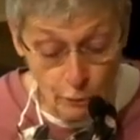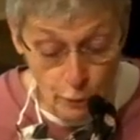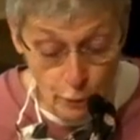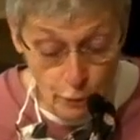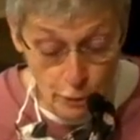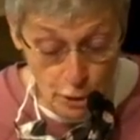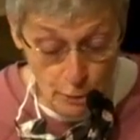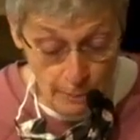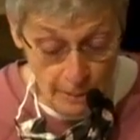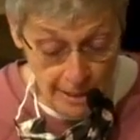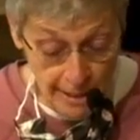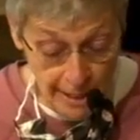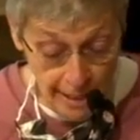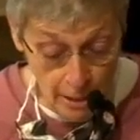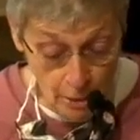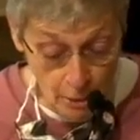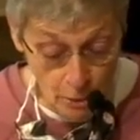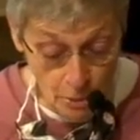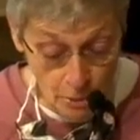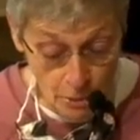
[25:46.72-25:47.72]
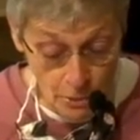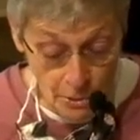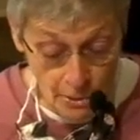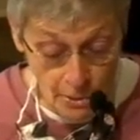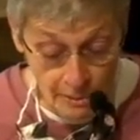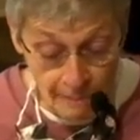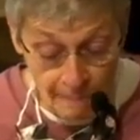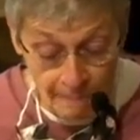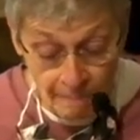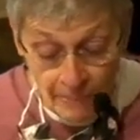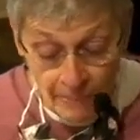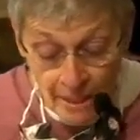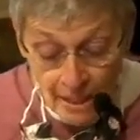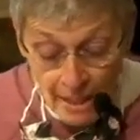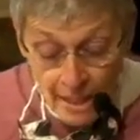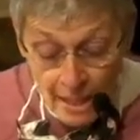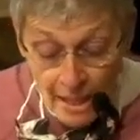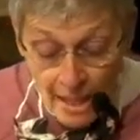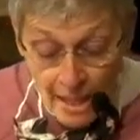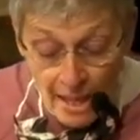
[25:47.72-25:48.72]
of Christmas carols.
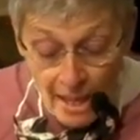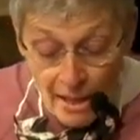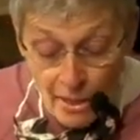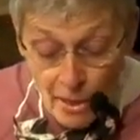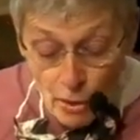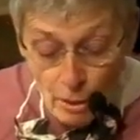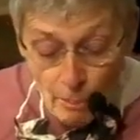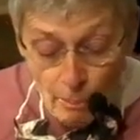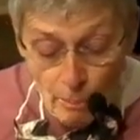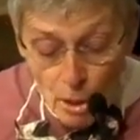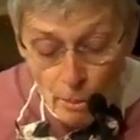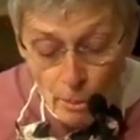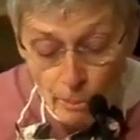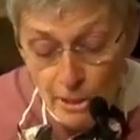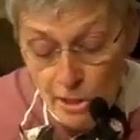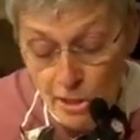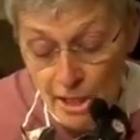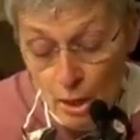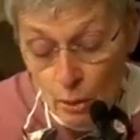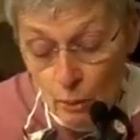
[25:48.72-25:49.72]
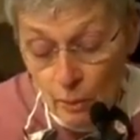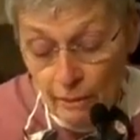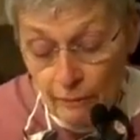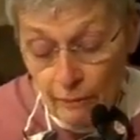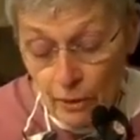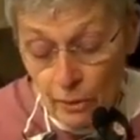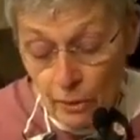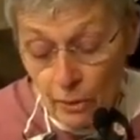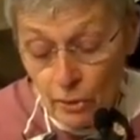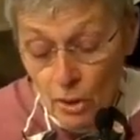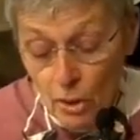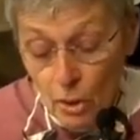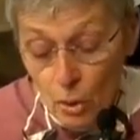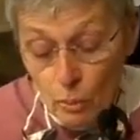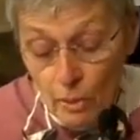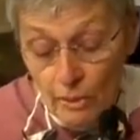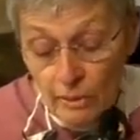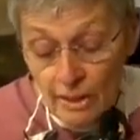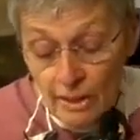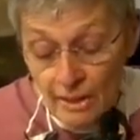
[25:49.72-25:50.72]
There are moments, however,
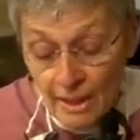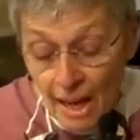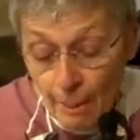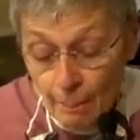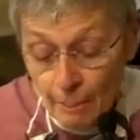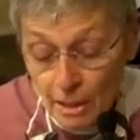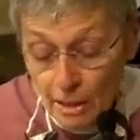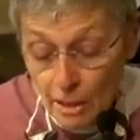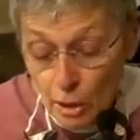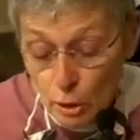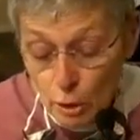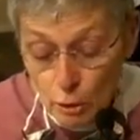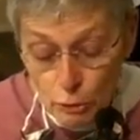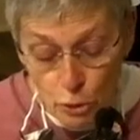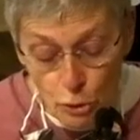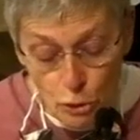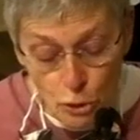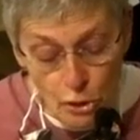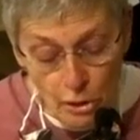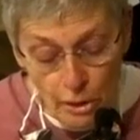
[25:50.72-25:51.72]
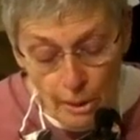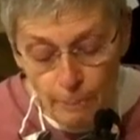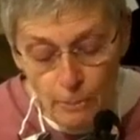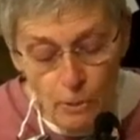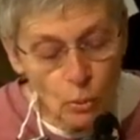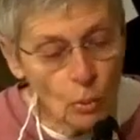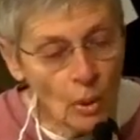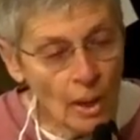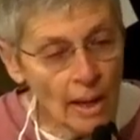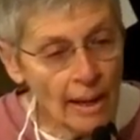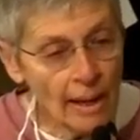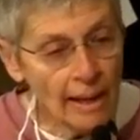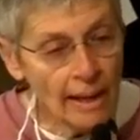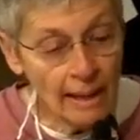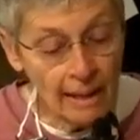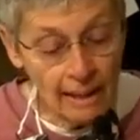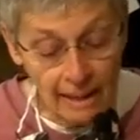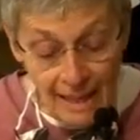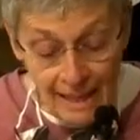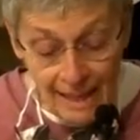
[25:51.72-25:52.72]
where the dominant culture slipped
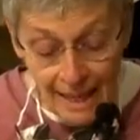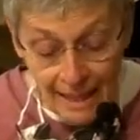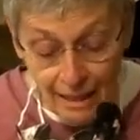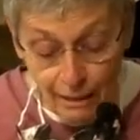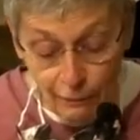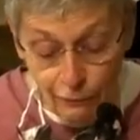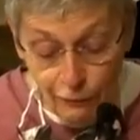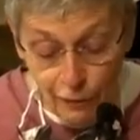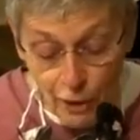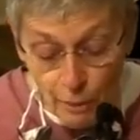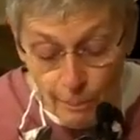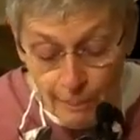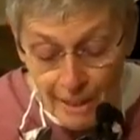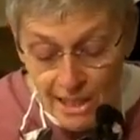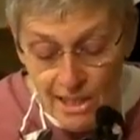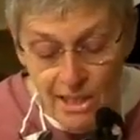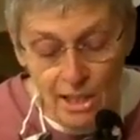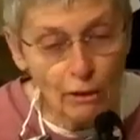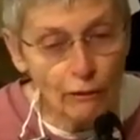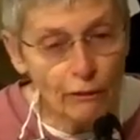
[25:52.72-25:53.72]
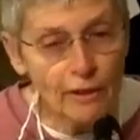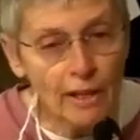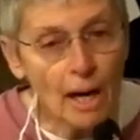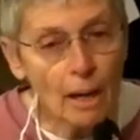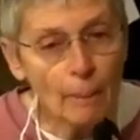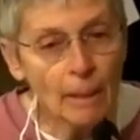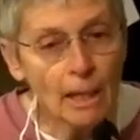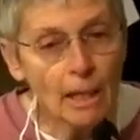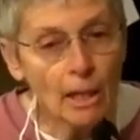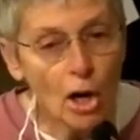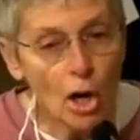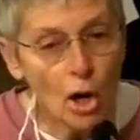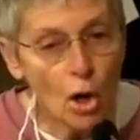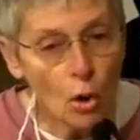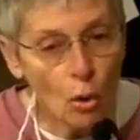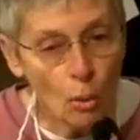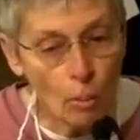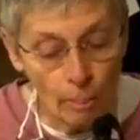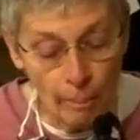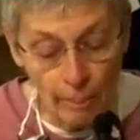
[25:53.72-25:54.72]
away and I could feel myself coming
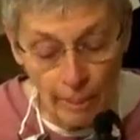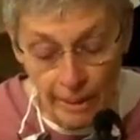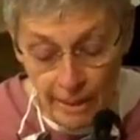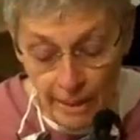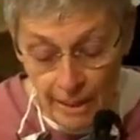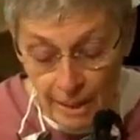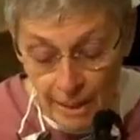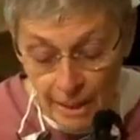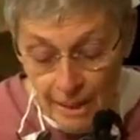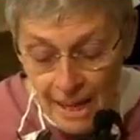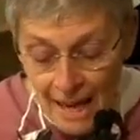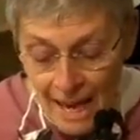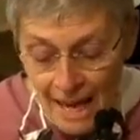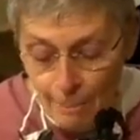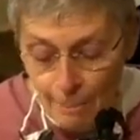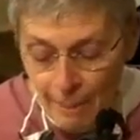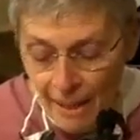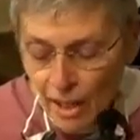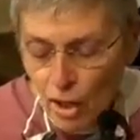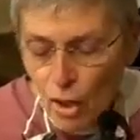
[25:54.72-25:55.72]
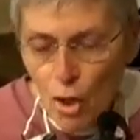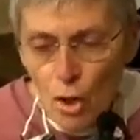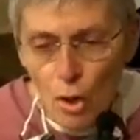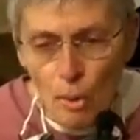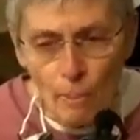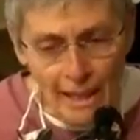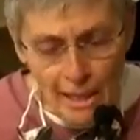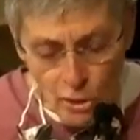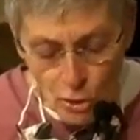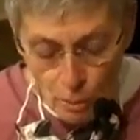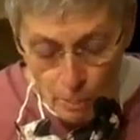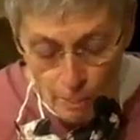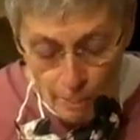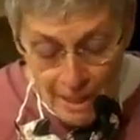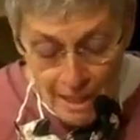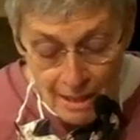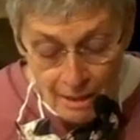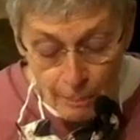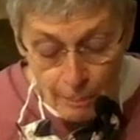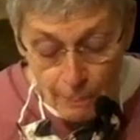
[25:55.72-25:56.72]
home. And by home, I don't
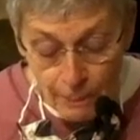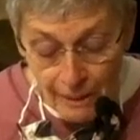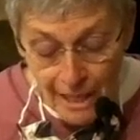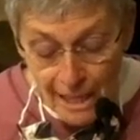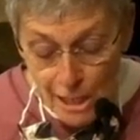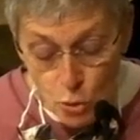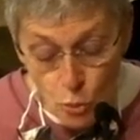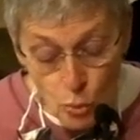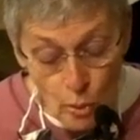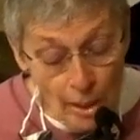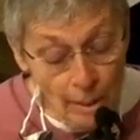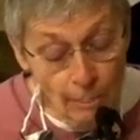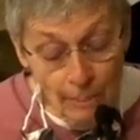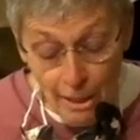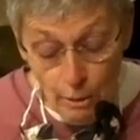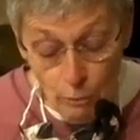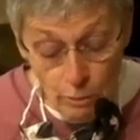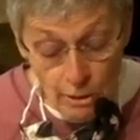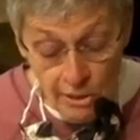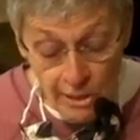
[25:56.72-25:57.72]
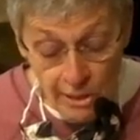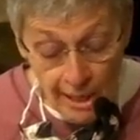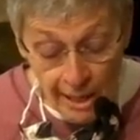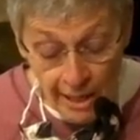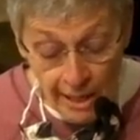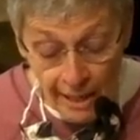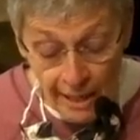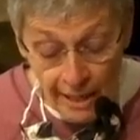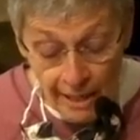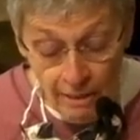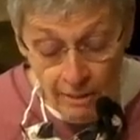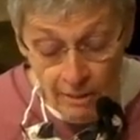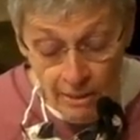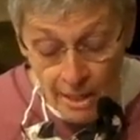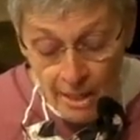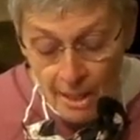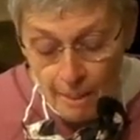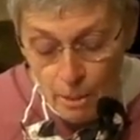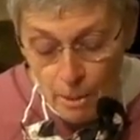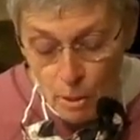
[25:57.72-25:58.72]
mean the place where I might reside,
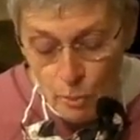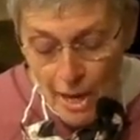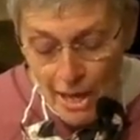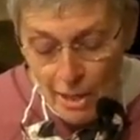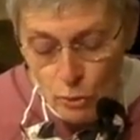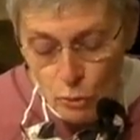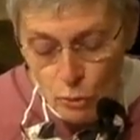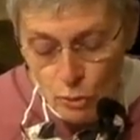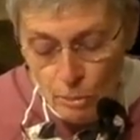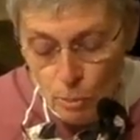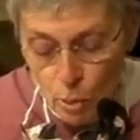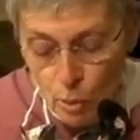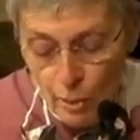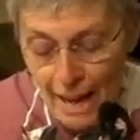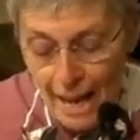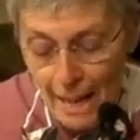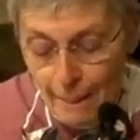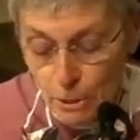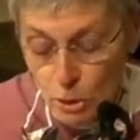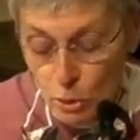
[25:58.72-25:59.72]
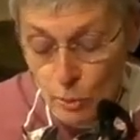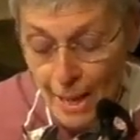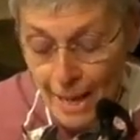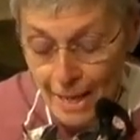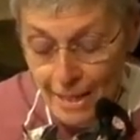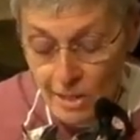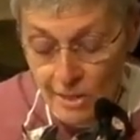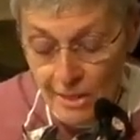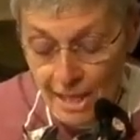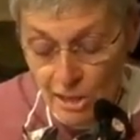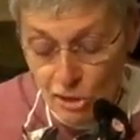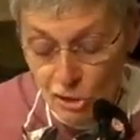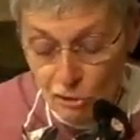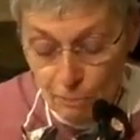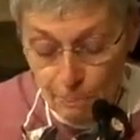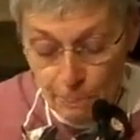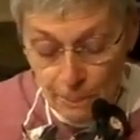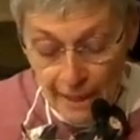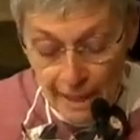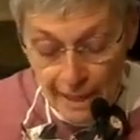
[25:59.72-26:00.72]
but rather a more abstract sense
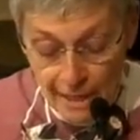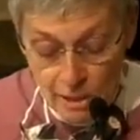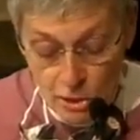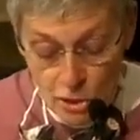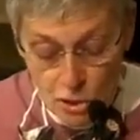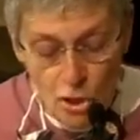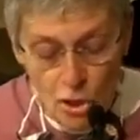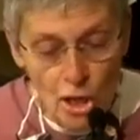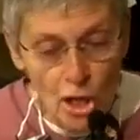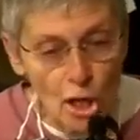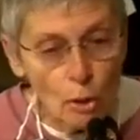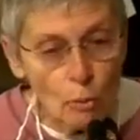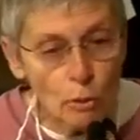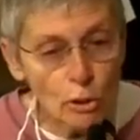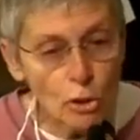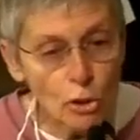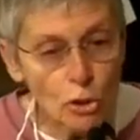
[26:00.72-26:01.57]
of place where